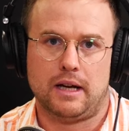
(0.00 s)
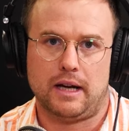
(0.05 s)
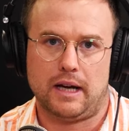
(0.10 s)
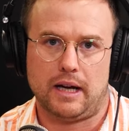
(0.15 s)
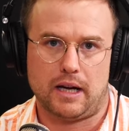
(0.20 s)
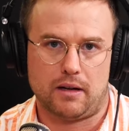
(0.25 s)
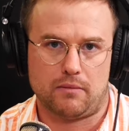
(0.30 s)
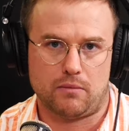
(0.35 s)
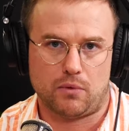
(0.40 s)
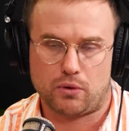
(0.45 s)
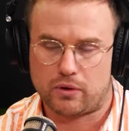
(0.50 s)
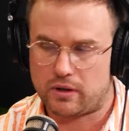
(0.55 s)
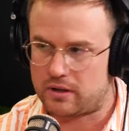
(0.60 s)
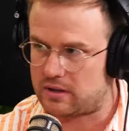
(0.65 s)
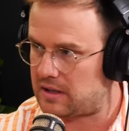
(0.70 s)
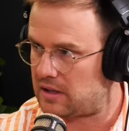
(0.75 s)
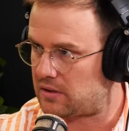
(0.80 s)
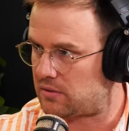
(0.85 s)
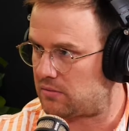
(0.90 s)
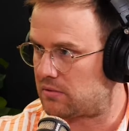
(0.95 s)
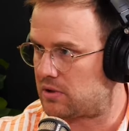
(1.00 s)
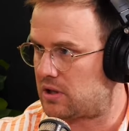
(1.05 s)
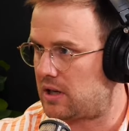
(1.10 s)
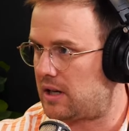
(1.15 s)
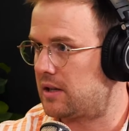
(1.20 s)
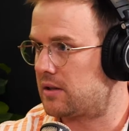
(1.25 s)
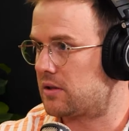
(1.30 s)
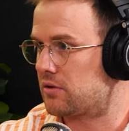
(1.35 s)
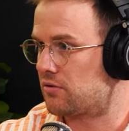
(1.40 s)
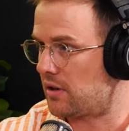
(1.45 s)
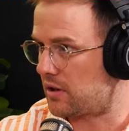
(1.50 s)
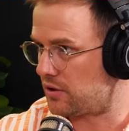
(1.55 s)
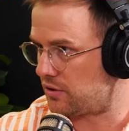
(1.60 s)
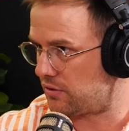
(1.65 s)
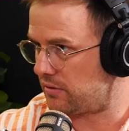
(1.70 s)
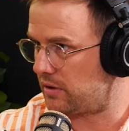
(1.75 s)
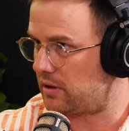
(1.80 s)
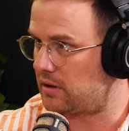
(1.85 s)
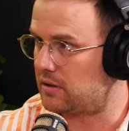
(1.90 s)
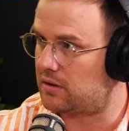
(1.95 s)
um, organizational charts,
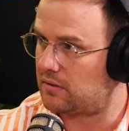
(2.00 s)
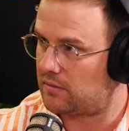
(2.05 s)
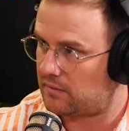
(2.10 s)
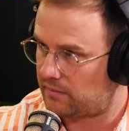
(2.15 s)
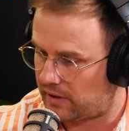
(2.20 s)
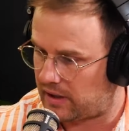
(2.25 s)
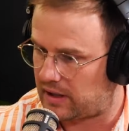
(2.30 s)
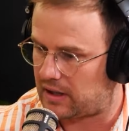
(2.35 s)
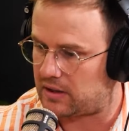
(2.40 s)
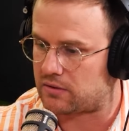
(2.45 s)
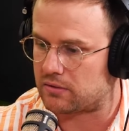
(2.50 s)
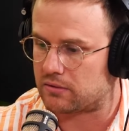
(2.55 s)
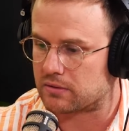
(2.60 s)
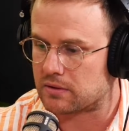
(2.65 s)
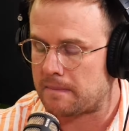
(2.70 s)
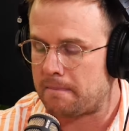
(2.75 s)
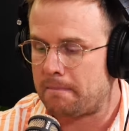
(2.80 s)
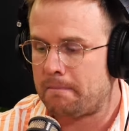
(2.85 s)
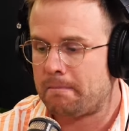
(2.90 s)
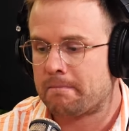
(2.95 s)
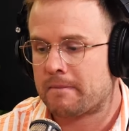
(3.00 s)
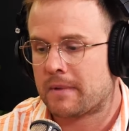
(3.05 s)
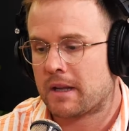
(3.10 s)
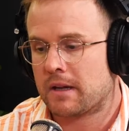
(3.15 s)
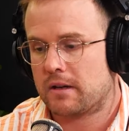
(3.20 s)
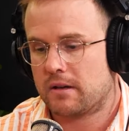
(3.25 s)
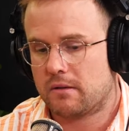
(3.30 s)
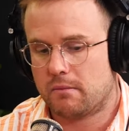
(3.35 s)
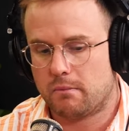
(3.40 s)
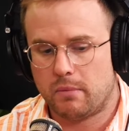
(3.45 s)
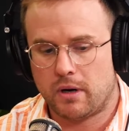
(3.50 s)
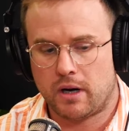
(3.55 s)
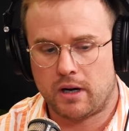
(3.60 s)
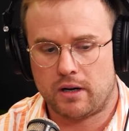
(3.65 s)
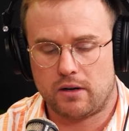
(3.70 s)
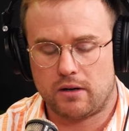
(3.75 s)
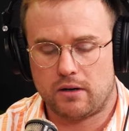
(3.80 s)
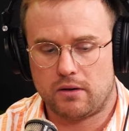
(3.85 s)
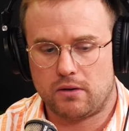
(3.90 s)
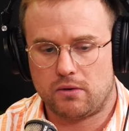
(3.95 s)
structuring, financials.
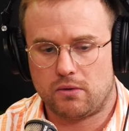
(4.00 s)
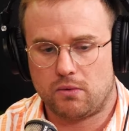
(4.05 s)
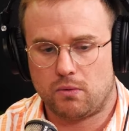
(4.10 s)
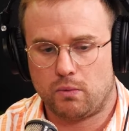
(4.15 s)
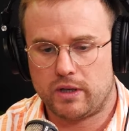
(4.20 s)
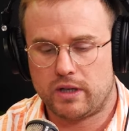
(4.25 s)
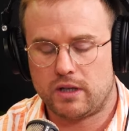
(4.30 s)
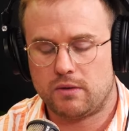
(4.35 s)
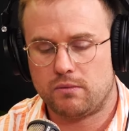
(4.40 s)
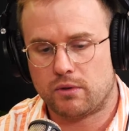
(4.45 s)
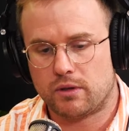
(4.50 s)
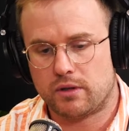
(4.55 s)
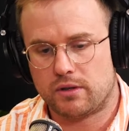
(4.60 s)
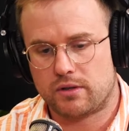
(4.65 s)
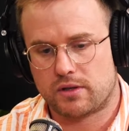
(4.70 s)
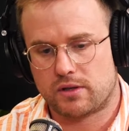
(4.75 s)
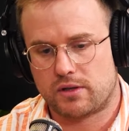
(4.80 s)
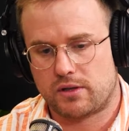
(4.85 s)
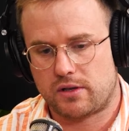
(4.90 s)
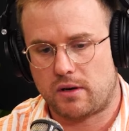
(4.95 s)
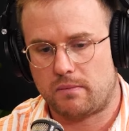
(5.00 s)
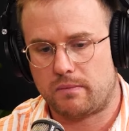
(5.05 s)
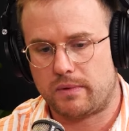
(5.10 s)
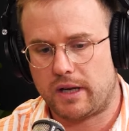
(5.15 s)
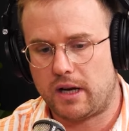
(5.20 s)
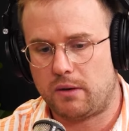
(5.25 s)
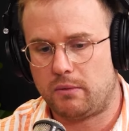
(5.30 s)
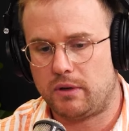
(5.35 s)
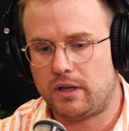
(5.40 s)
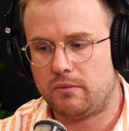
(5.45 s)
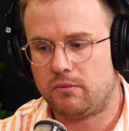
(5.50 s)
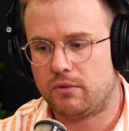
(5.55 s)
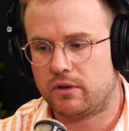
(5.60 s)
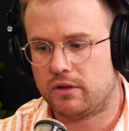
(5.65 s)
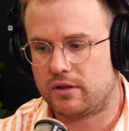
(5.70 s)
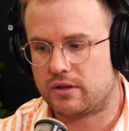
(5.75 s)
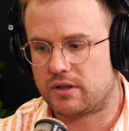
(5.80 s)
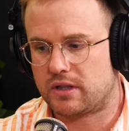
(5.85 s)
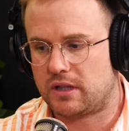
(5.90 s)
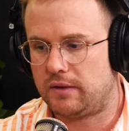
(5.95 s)
But we didn't want to just stop there. We didn't
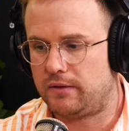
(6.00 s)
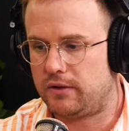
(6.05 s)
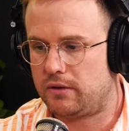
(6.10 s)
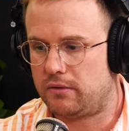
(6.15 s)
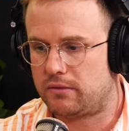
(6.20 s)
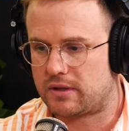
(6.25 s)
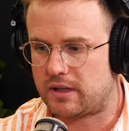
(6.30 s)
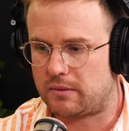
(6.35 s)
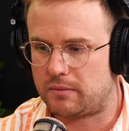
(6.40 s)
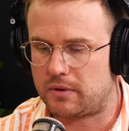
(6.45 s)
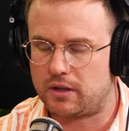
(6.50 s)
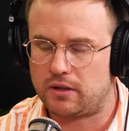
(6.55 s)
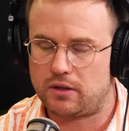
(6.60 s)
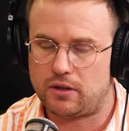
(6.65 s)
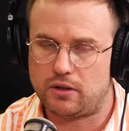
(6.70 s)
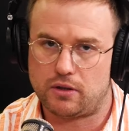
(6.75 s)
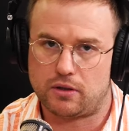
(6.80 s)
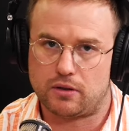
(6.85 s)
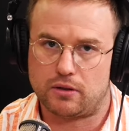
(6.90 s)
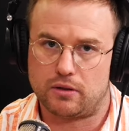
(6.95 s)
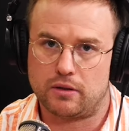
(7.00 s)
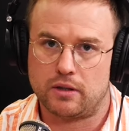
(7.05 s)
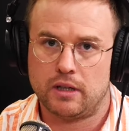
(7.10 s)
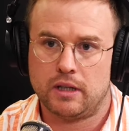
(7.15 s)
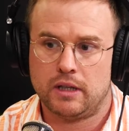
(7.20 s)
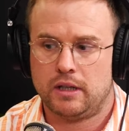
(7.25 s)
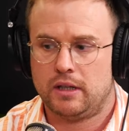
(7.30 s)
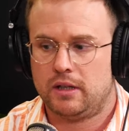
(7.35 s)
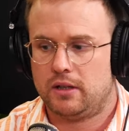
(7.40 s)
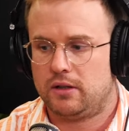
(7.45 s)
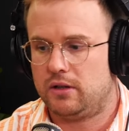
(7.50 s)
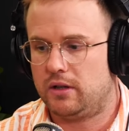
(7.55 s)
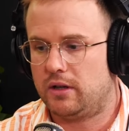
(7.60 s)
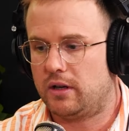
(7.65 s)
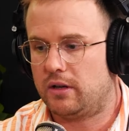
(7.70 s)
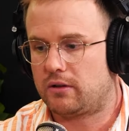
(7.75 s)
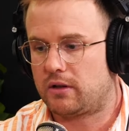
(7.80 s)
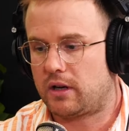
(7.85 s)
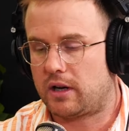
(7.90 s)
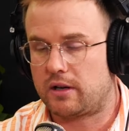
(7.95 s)
want to just give you something that you could, you
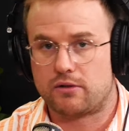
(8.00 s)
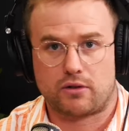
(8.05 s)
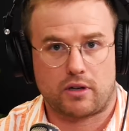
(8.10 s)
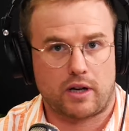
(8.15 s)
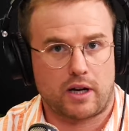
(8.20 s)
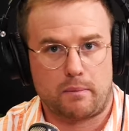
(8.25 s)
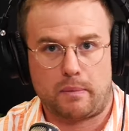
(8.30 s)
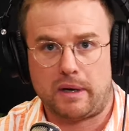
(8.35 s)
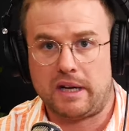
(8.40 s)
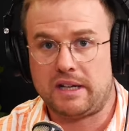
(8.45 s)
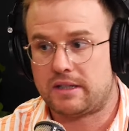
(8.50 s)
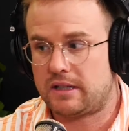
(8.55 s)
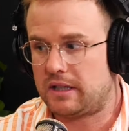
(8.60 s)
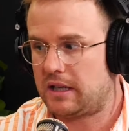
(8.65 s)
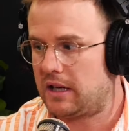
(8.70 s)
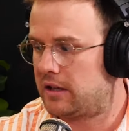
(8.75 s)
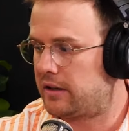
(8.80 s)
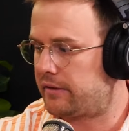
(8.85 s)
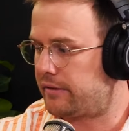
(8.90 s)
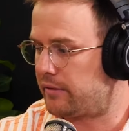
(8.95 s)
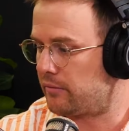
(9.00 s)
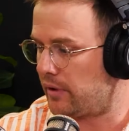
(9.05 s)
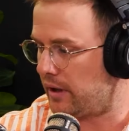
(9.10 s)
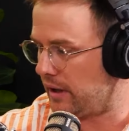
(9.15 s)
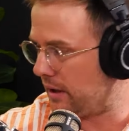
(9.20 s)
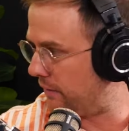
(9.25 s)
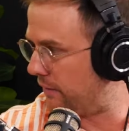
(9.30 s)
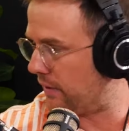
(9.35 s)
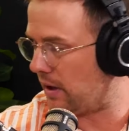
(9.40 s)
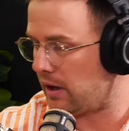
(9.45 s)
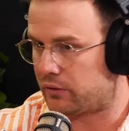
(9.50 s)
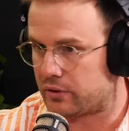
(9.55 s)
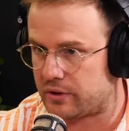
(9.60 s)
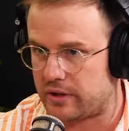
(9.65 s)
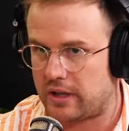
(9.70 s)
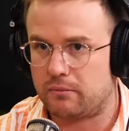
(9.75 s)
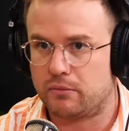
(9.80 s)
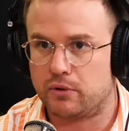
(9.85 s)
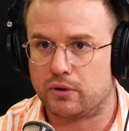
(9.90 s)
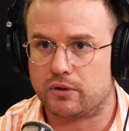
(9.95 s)
know, kind of, kind of piece together from reading five or
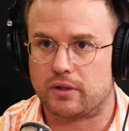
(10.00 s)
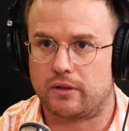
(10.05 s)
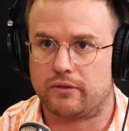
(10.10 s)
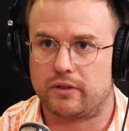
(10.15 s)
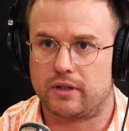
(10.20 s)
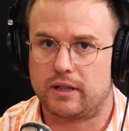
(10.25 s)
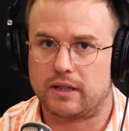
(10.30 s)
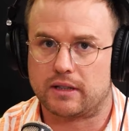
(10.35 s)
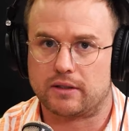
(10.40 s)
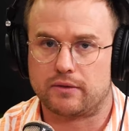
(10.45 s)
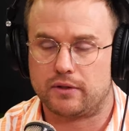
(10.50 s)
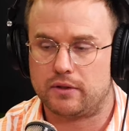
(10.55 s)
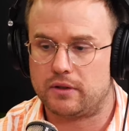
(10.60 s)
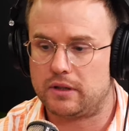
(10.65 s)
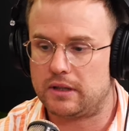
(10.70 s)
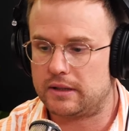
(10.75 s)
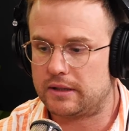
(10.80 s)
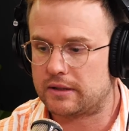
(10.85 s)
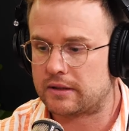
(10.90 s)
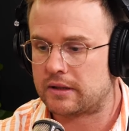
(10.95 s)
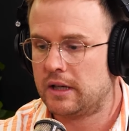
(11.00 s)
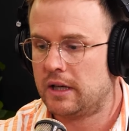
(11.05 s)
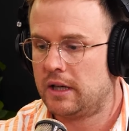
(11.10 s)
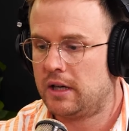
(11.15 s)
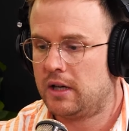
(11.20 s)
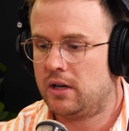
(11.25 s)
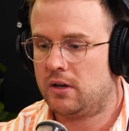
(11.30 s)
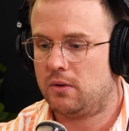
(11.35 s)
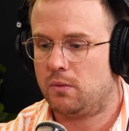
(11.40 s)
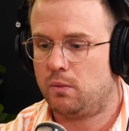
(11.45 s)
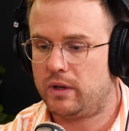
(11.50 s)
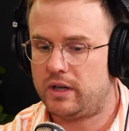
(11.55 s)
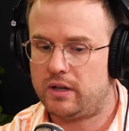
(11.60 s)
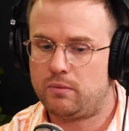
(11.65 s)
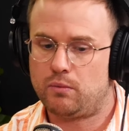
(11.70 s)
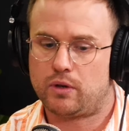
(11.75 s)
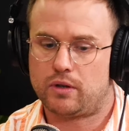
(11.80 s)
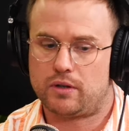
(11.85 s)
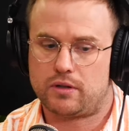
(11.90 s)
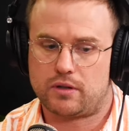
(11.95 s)
ten books over the next few years. We
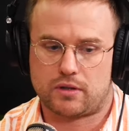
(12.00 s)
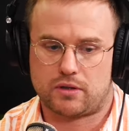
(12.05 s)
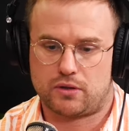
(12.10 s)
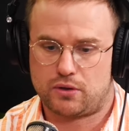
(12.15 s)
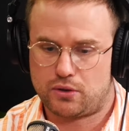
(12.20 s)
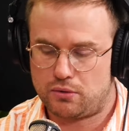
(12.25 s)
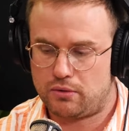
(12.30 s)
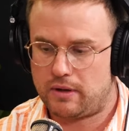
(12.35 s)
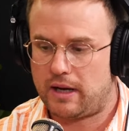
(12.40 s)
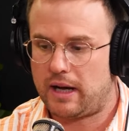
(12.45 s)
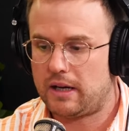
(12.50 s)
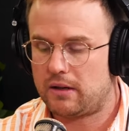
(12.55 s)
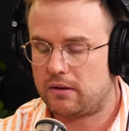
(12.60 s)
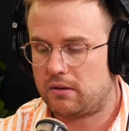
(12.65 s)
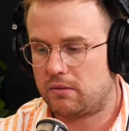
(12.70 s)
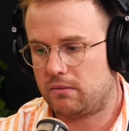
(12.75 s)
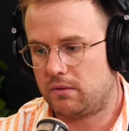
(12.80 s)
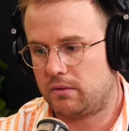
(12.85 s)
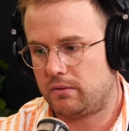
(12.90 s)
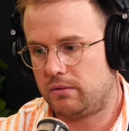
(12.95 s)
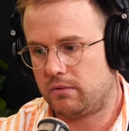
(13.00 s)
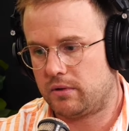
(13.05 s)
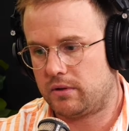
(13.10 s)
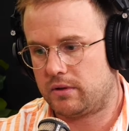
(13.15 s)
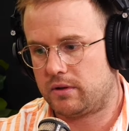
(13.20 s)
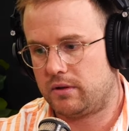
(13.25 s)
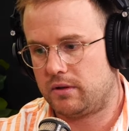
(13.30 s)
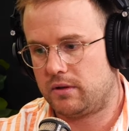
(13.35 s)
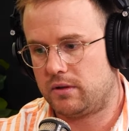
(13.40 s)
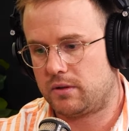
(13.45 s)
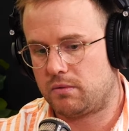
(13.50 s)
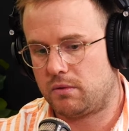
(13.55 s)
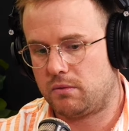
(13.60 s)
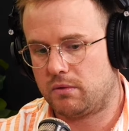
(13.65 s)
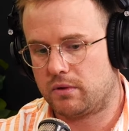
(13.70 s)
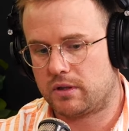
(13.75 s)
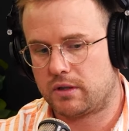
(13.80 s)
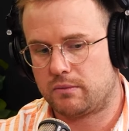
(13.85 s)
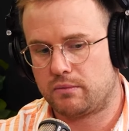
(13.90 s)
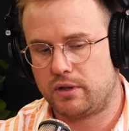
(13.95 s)
didn't want to just do that. What we wanted to do is we
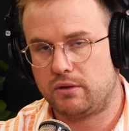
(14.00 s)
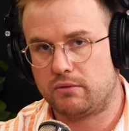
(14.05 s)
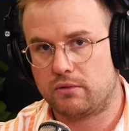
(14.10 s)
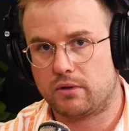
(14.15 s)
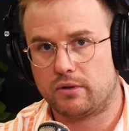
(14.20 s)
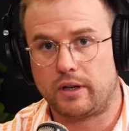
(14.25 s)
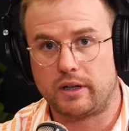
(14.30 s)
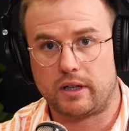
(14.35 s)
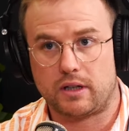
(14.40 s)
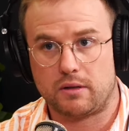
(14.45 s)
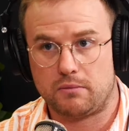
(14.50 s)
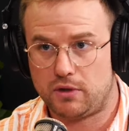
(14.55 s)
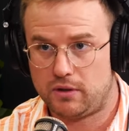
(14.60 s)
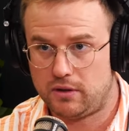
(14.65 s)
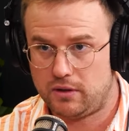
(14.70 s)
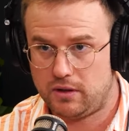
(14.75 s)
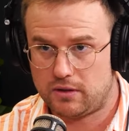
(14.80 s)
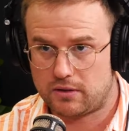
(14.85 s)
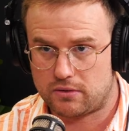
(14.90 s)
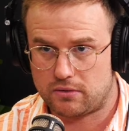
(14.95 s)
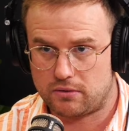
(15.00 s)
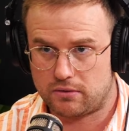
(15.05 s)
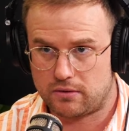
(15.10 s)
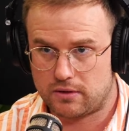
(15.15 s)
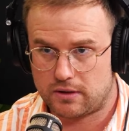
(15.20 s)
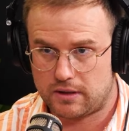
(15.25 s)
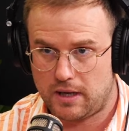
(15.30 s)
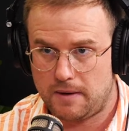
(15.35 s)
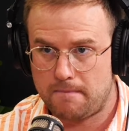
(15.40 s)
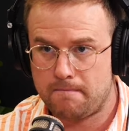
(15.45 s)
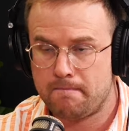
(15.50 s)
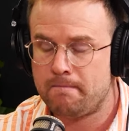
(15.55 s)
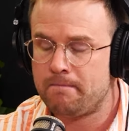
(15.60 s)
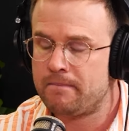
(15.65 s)
wanted to bring you an online community, as Jordan said,